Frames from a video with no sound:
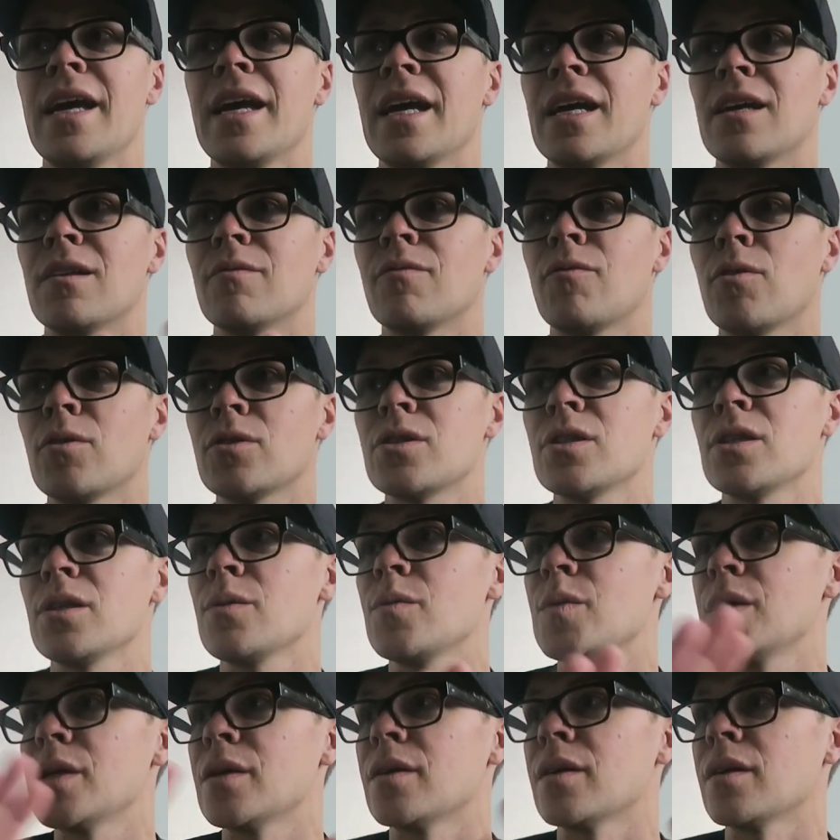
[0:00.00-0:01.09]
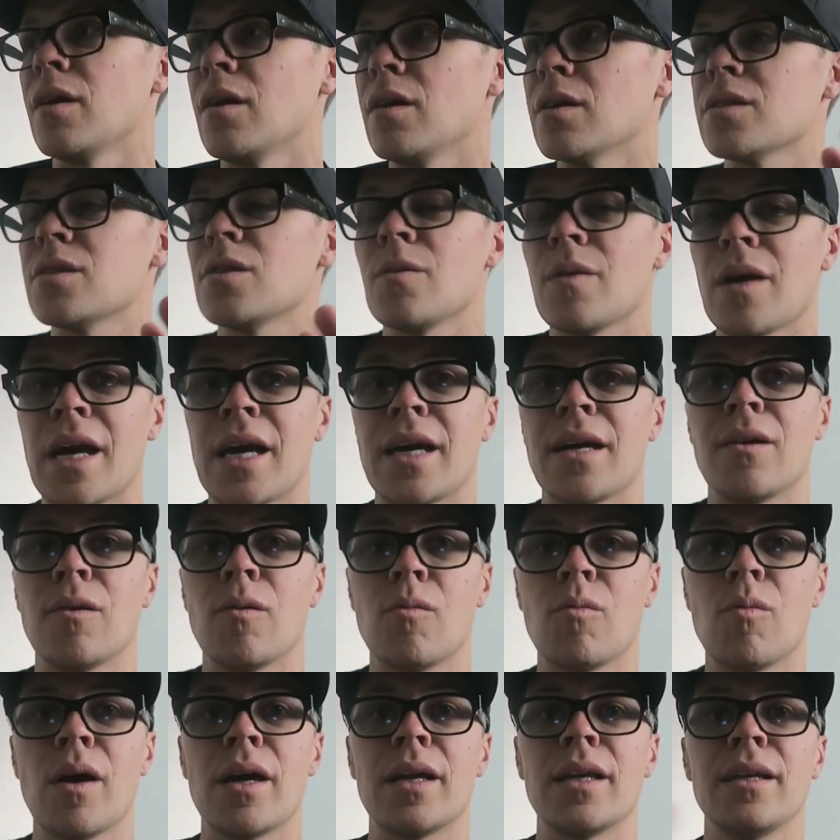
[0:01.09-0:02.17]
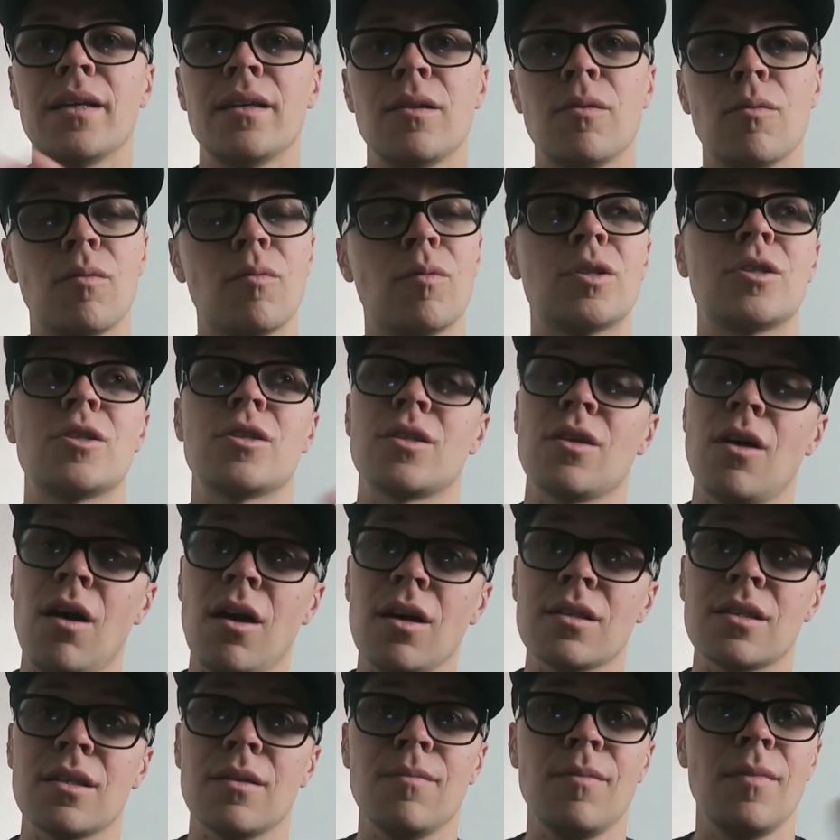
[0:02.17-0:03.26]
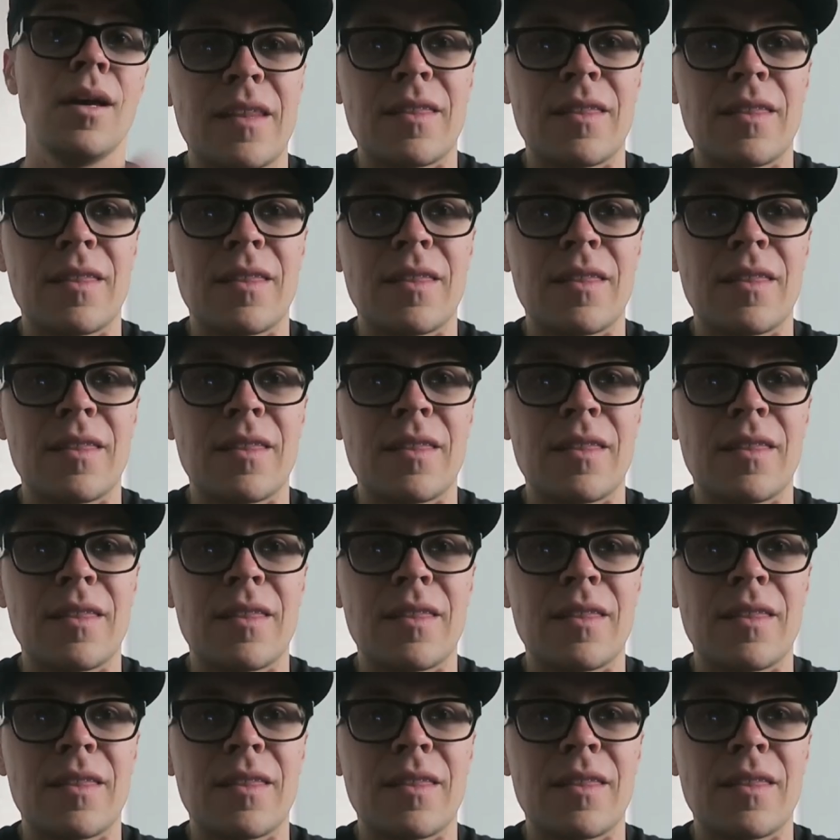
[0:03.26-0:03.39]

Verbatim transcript: and unfortunately we are also at a wedding, which is awesome.